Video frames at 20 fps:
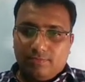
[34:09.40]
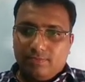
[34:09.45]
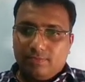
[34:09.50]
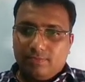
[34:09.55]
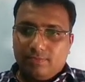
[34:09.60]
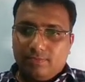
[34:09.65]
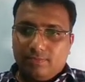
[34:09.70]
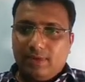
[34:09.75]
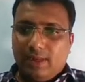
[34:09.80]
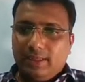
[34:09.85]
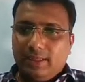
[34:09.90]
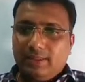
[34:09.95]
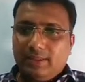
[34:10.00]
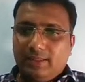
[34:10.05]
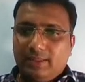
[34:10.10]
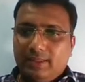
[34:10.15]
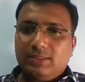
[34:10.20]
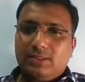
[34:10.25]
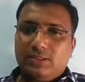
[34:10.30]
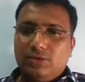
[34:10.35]
So
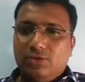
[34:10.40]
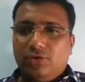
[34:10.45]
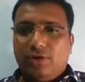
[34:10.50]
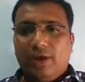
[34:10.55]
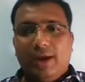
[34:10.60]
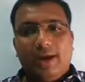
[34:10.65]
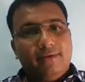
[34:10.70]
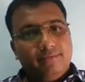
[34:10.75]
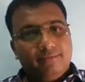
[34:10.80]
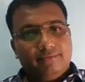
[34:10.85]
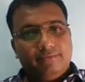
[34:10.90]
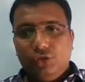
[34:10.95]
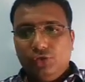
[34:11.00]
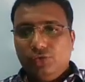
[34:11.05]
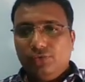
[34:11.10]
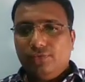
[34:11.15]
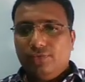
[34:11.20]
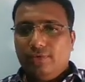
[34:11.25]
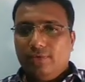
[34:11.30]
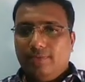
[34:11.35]
like this you
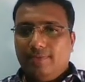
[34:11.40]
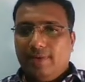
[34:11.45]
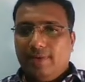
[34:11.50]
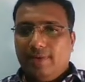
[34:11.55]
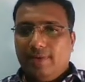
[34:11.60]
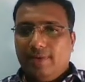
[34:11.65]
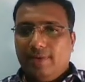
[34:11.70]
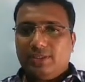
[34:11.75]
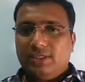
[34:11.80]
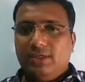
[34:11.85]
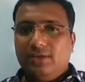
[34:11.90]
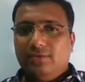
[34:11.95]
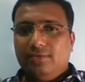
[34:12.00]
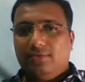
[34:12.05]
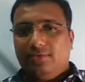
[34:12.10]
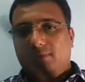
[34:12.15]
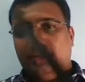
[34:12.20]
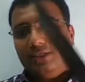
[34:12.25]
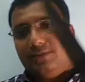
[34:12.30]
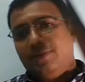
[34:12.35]
can do
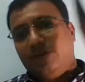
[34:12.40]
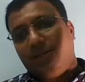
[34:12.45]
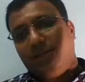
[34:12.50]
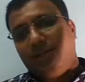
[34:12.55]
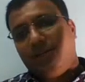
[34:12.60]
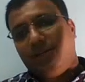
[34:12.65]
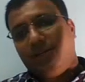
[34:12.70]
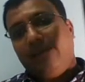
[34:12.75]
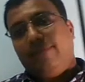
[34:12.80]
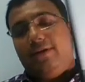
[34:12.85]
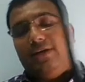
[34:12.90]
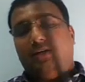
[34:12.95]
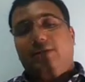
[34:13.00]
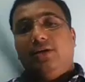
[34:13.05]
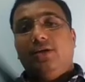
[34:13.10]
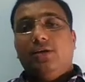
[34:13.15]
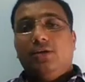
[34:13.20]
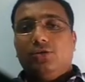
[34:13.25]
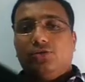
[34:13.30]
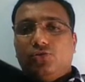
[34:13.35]
by using this
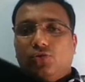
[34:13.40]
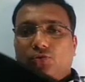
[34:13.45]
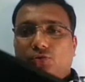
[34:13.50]
particular